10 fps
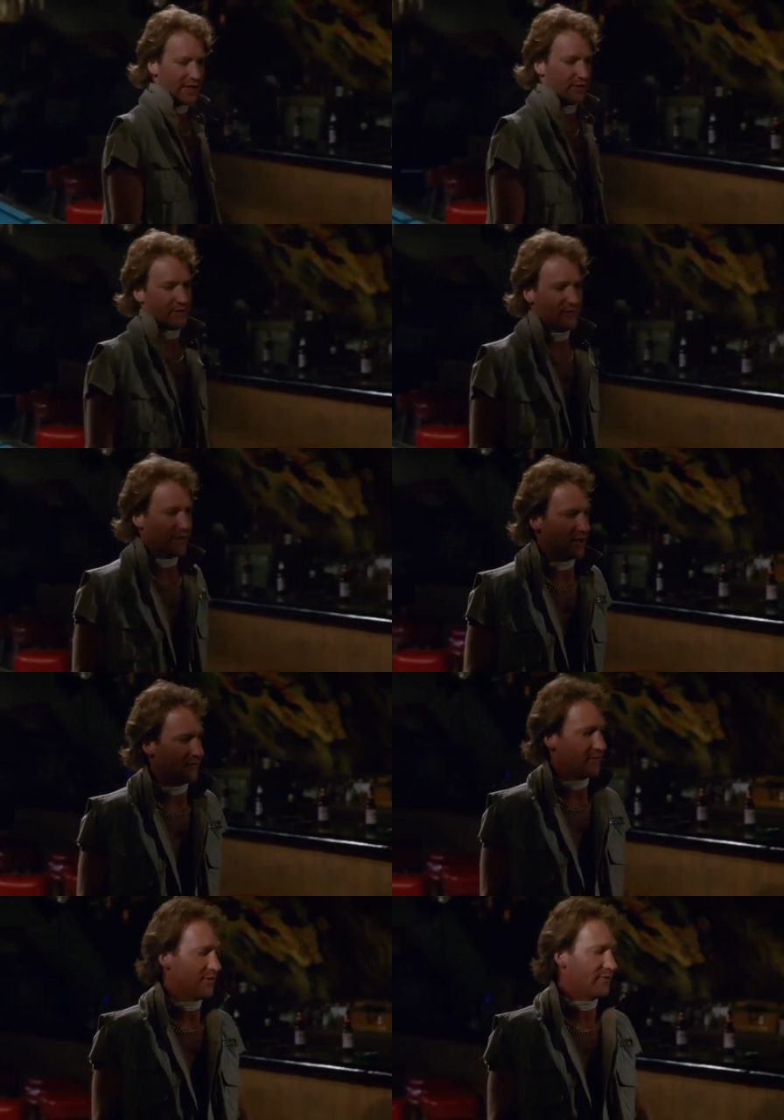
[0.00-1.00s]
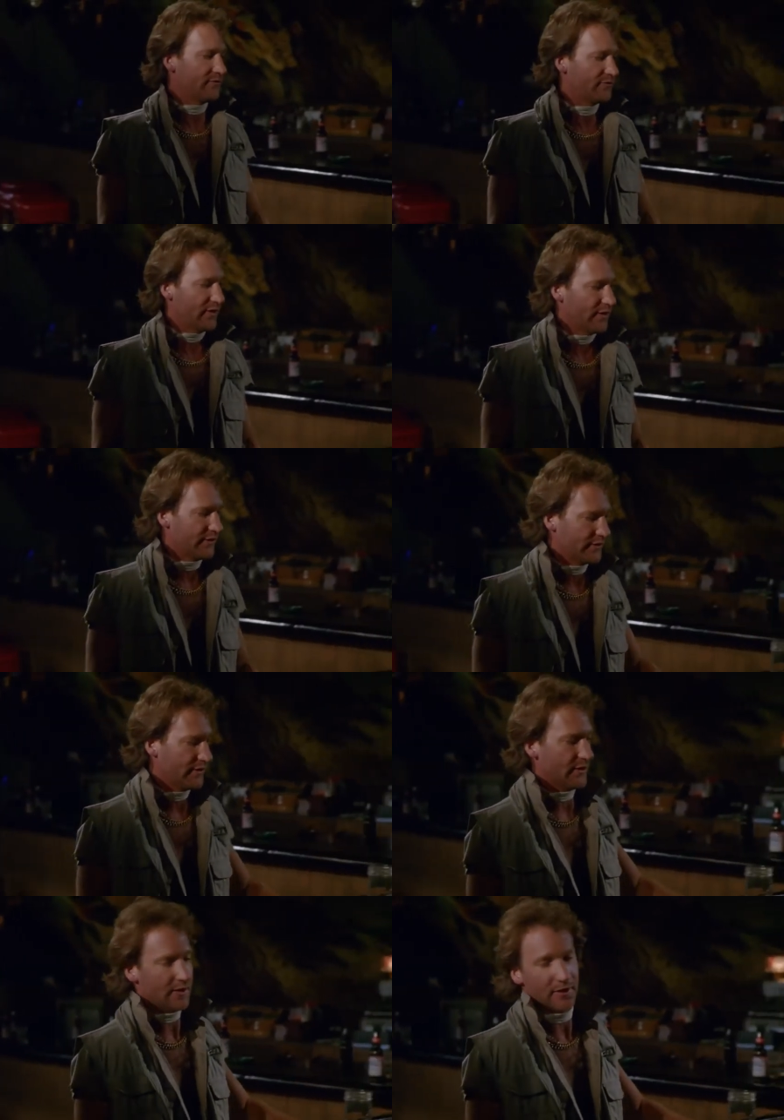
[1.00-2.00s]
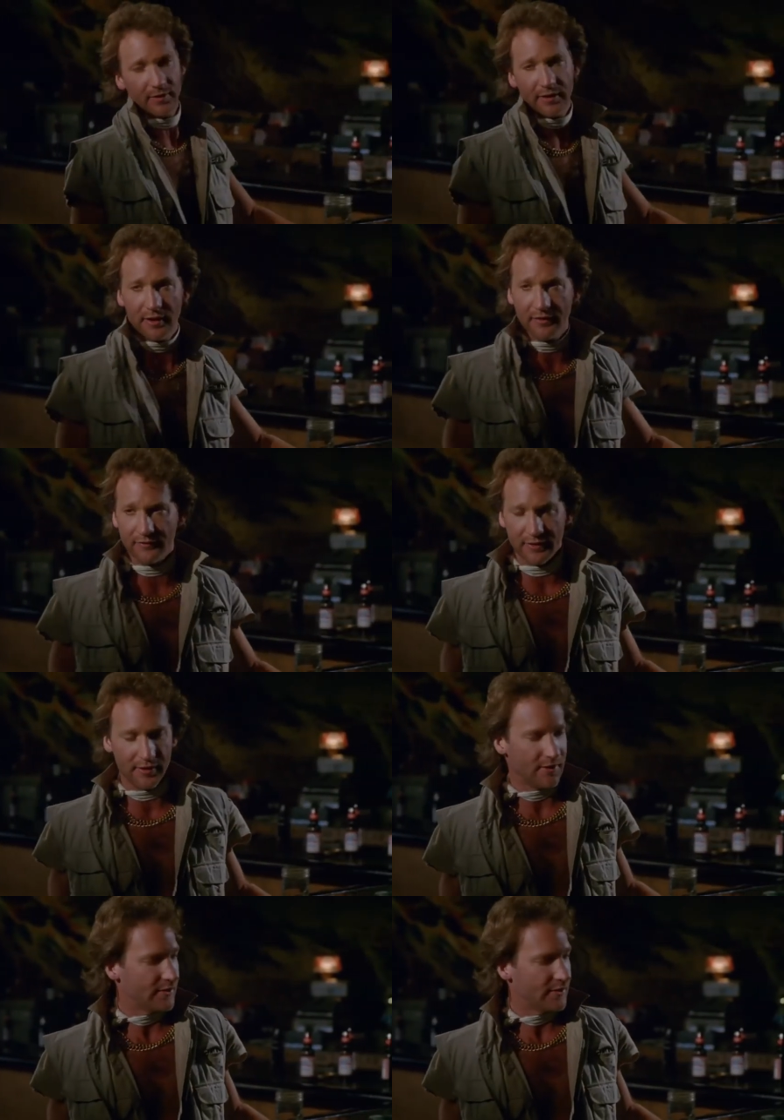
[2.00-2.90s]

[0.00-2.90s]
terrified of her own frailty and need to be loved,